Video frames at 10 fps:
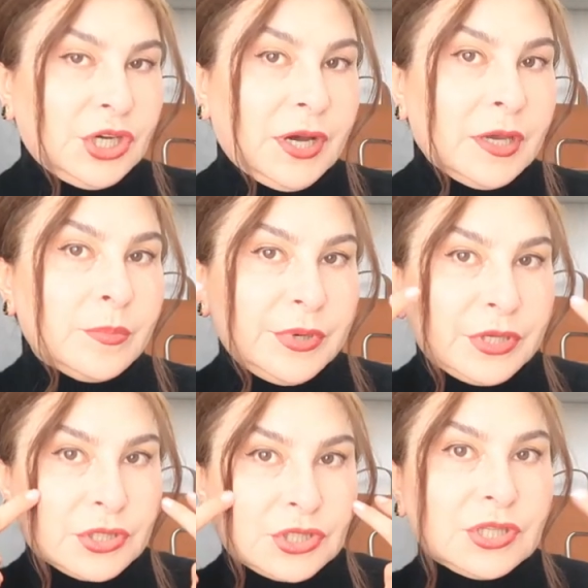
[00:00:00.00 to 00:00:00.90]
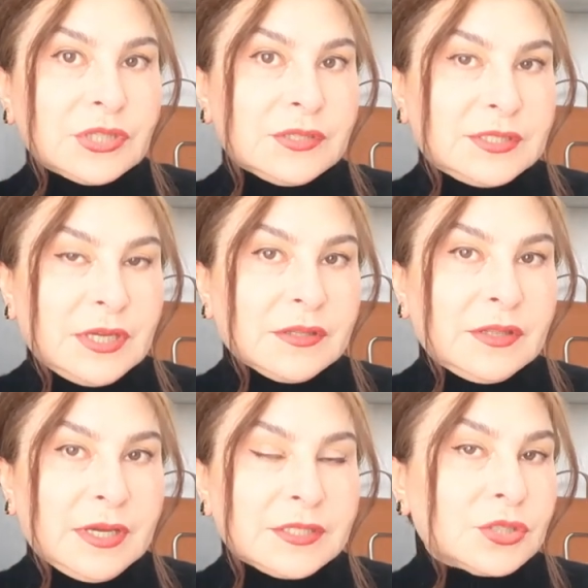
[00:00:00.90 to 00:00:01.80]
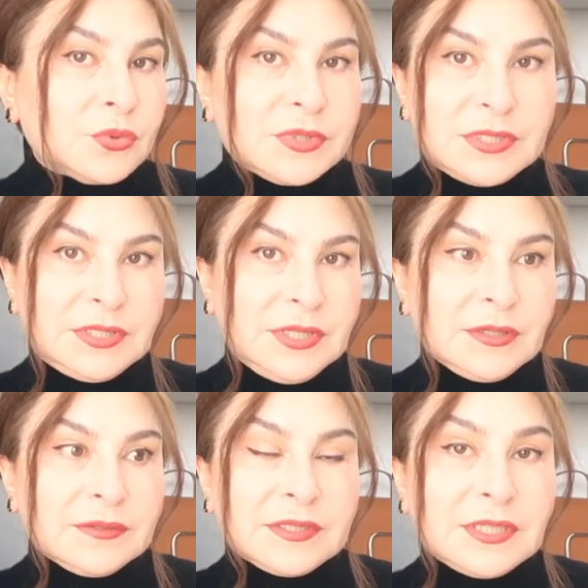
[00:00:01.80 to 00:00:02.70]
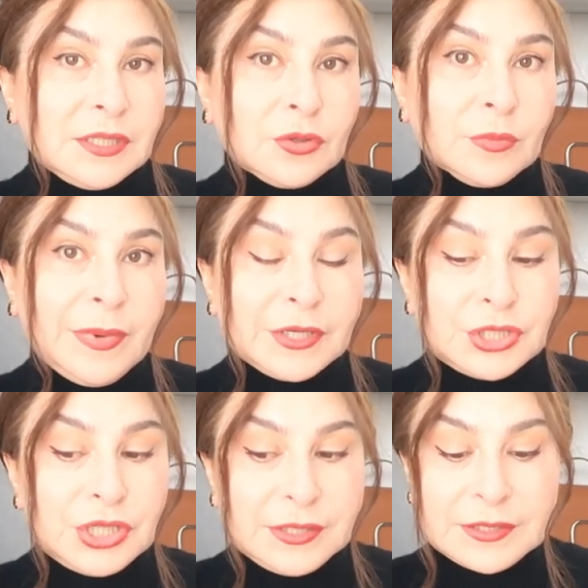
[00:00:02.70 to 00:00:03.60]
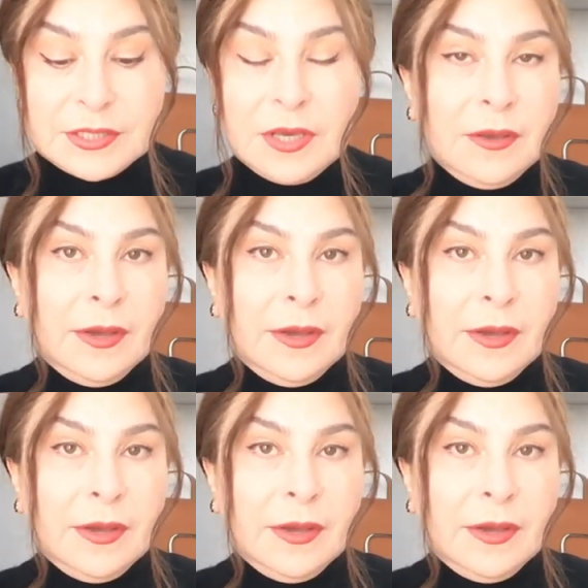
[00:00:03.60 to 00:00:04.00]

a high bridge the sunglasses could still sit on my cheeks